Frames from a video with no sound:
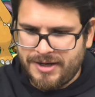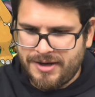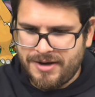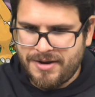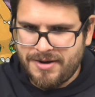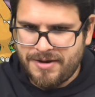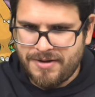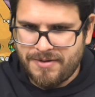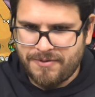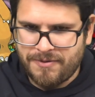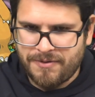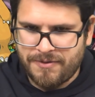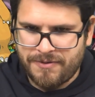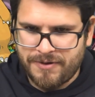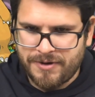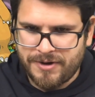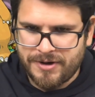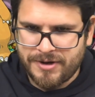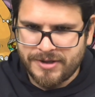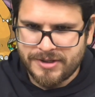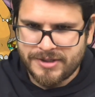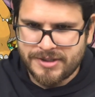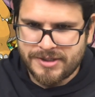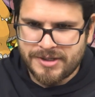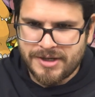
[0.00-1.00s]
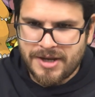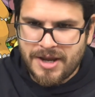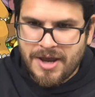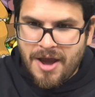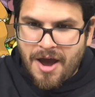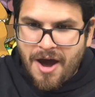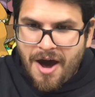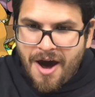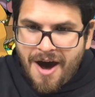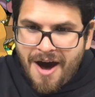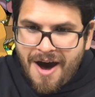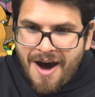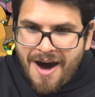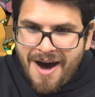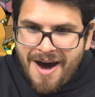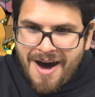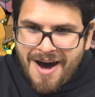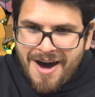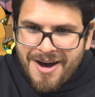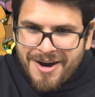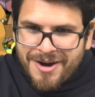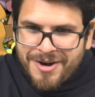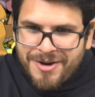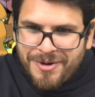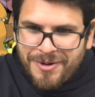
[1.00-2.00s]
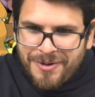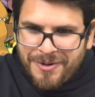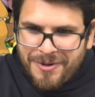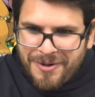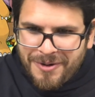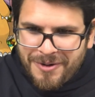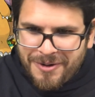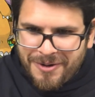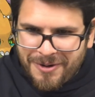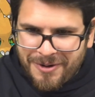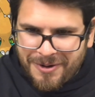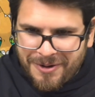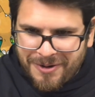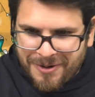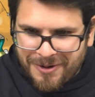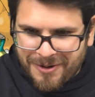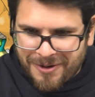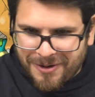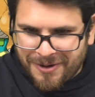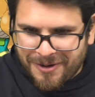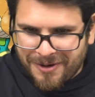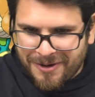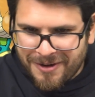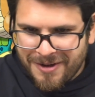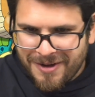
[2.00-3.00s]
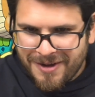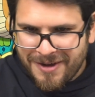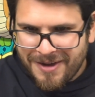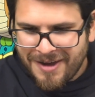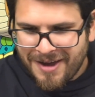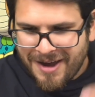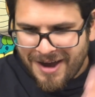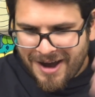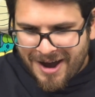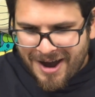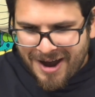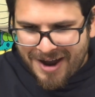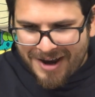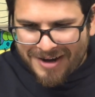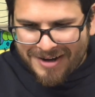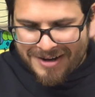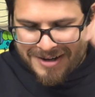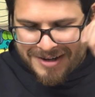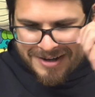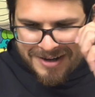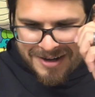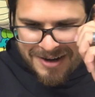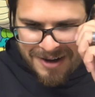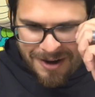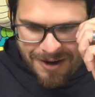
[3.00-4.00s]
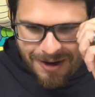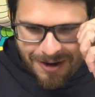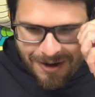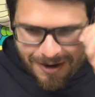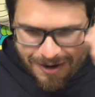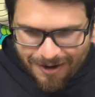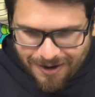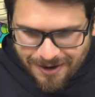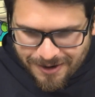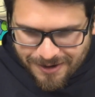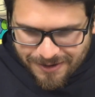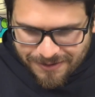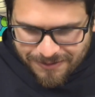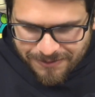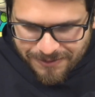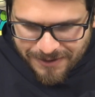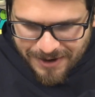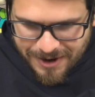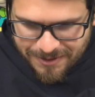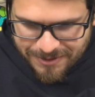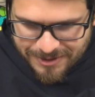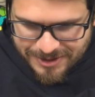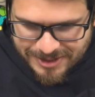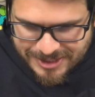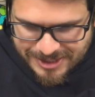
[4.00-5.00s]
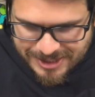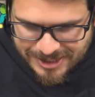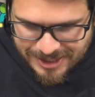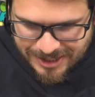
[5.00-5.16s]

reverse. Ah, oh, cool! I've never seen